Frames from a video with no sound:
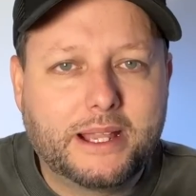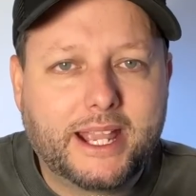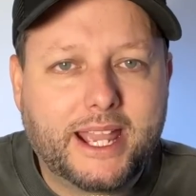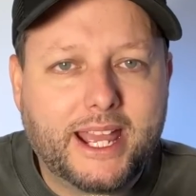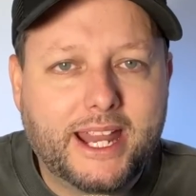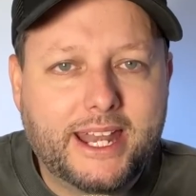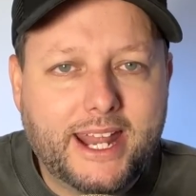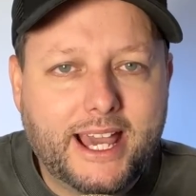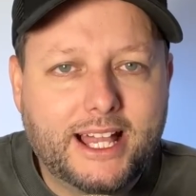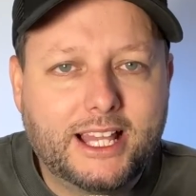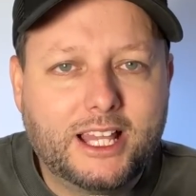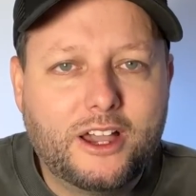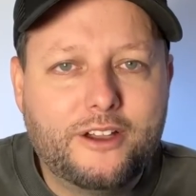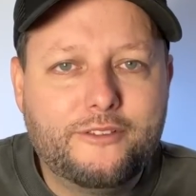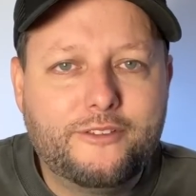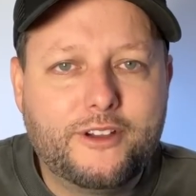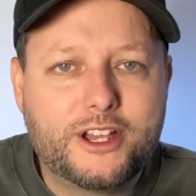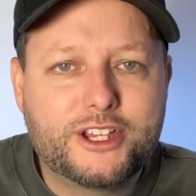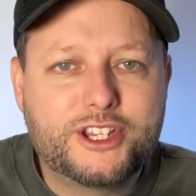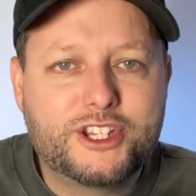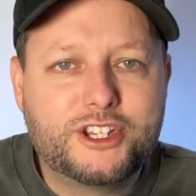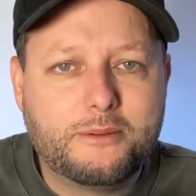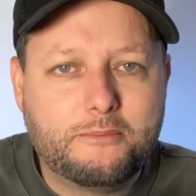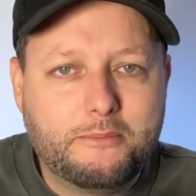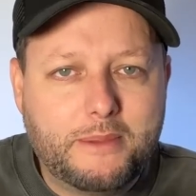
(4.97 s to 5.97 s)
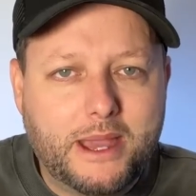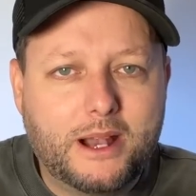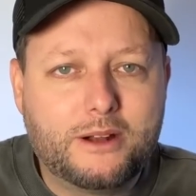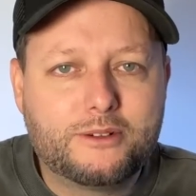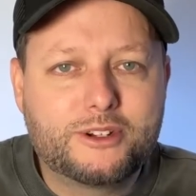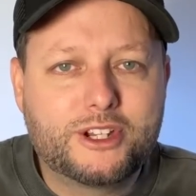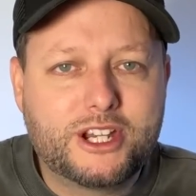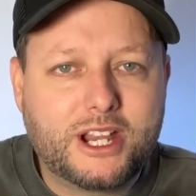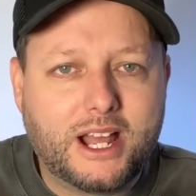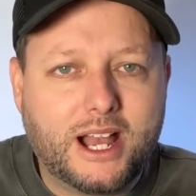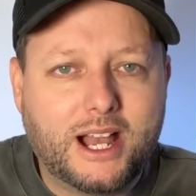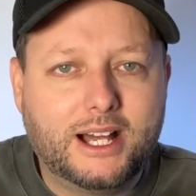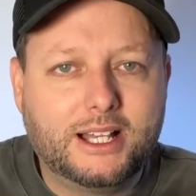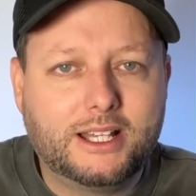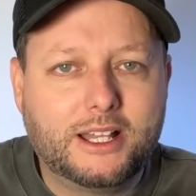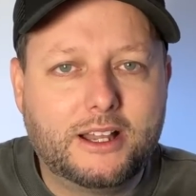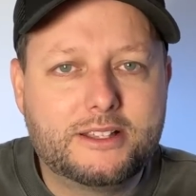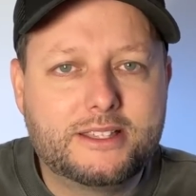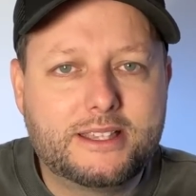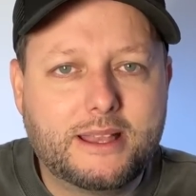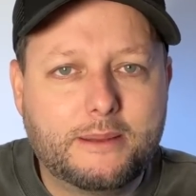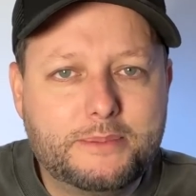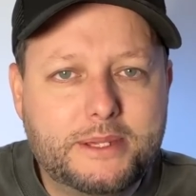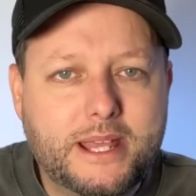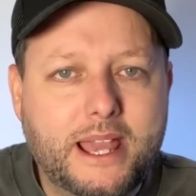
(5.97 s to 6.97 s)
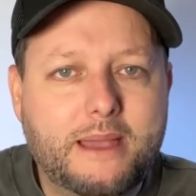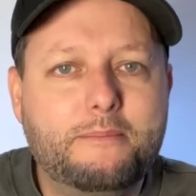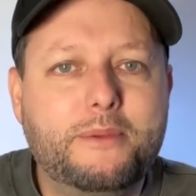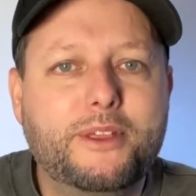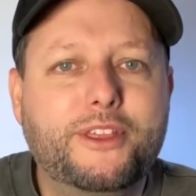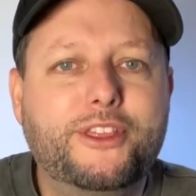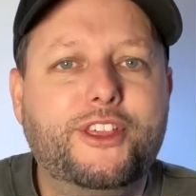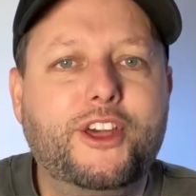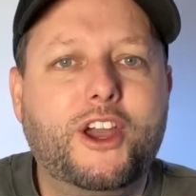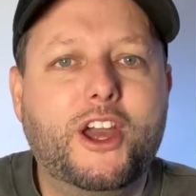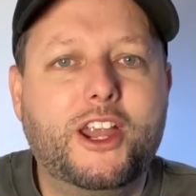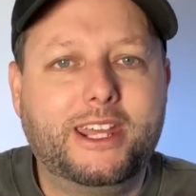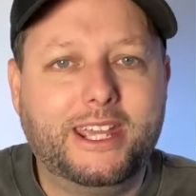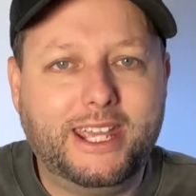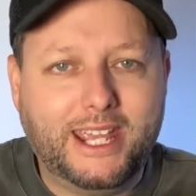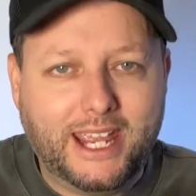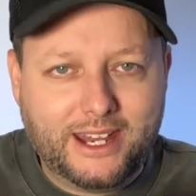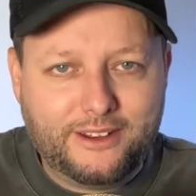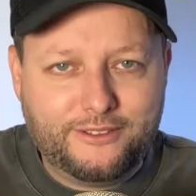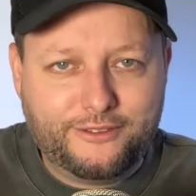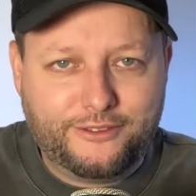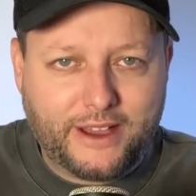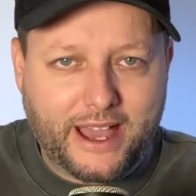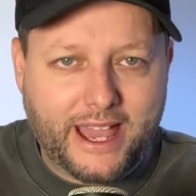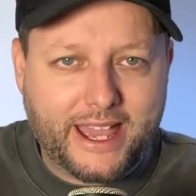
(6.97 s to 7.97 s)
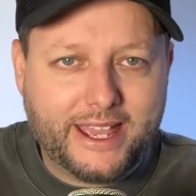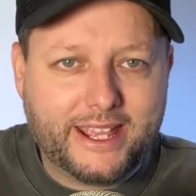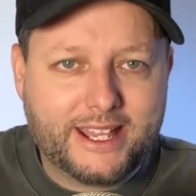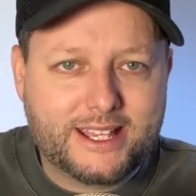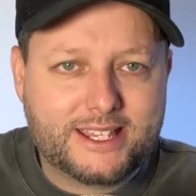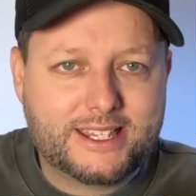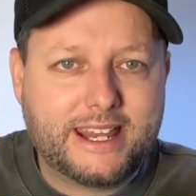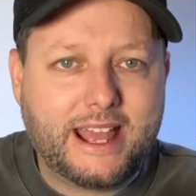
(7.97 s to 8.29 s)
Canelo versus Jermell Charlo, September 30 in Vegas.